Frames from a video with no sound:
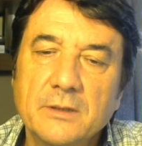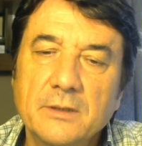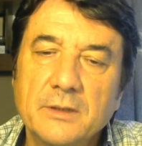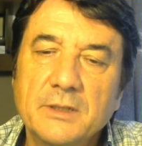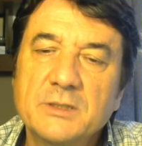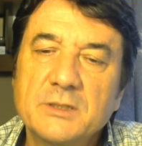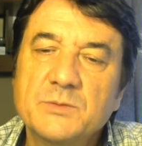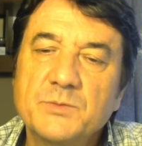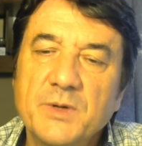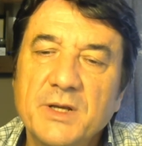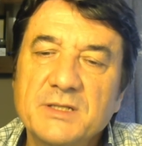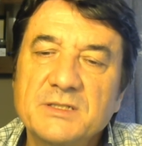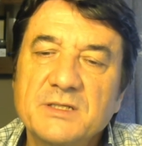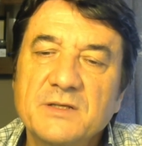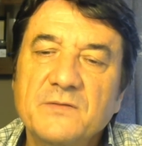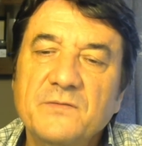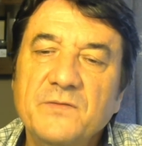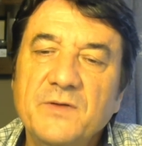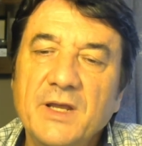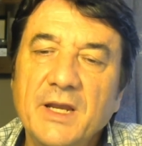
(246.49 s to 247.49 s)
expressing
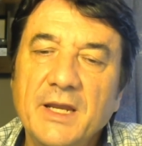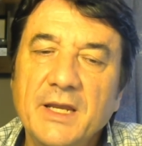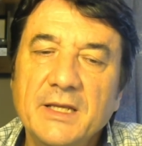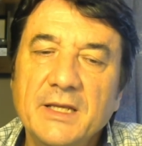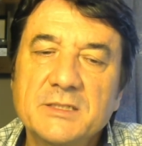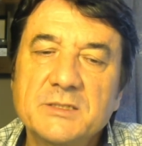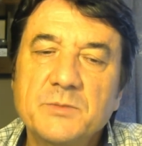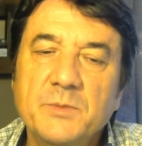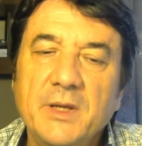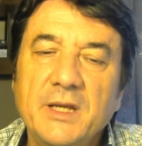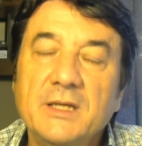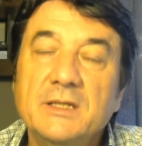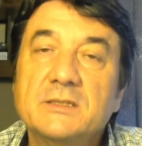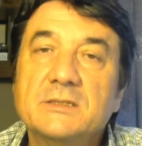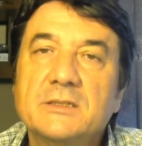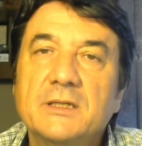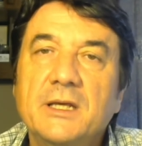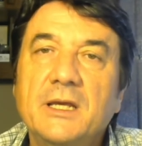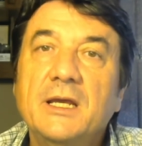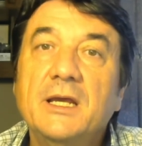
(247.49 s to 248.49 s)
feelings
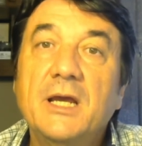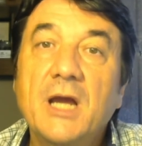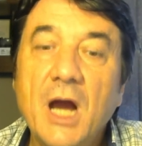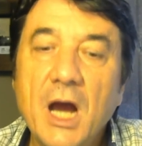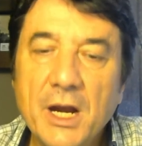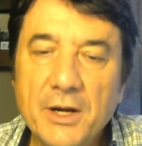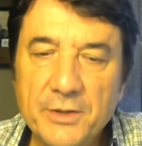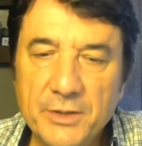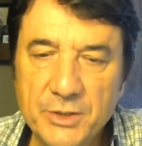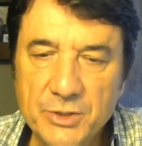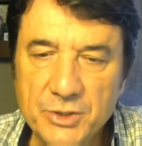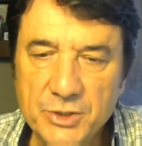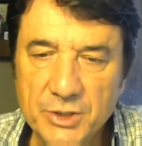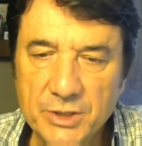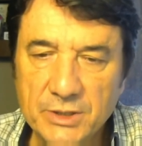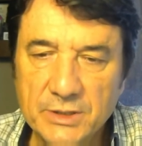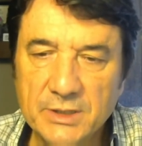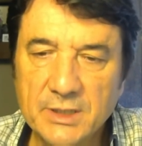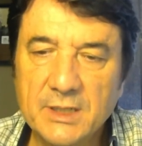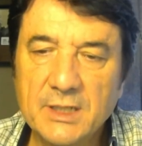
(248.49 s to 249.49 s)
means
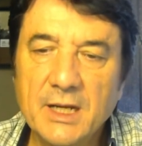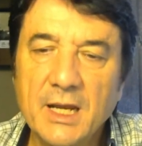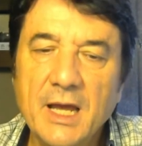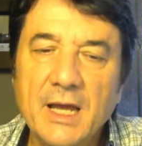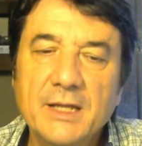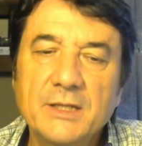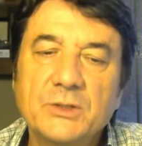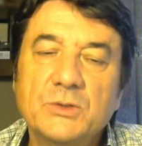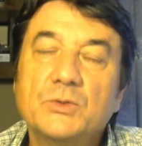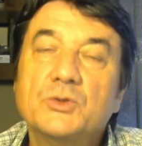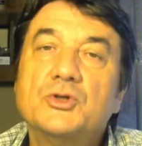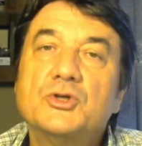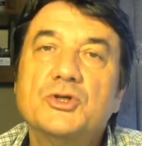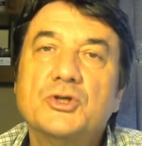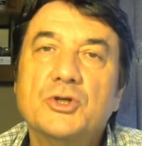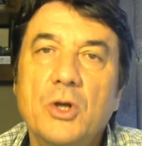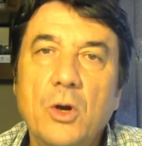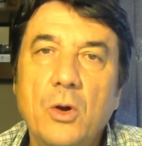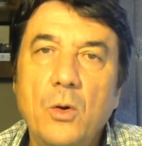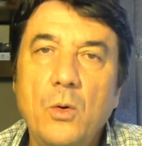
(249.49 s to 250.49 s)
encouraging the client to
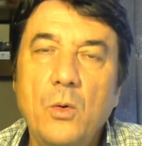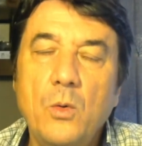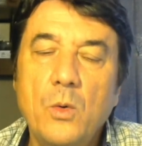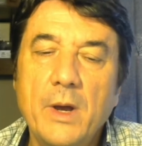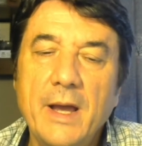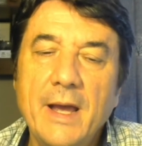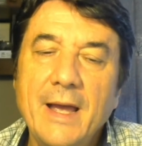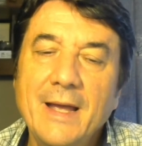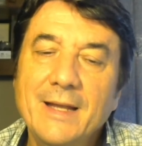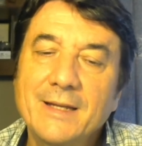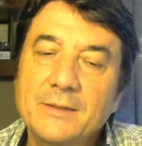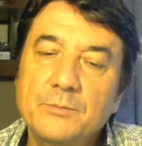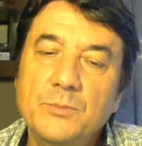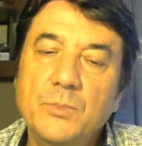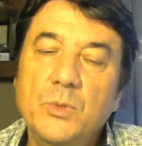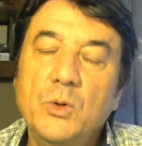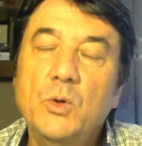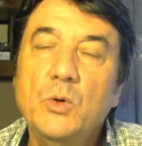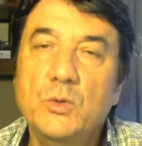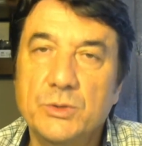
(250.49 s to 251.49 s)
show and
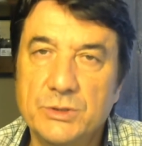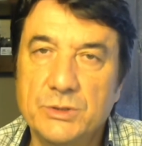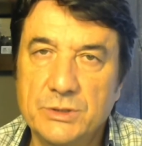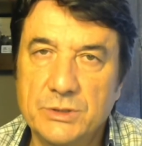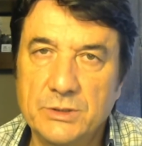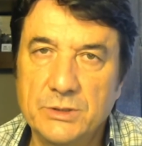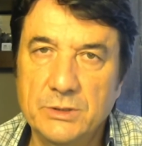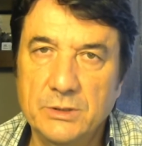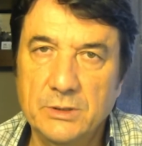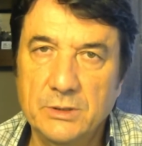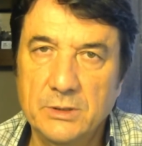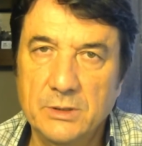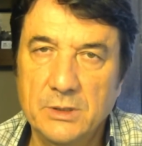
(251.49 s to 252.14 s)
boost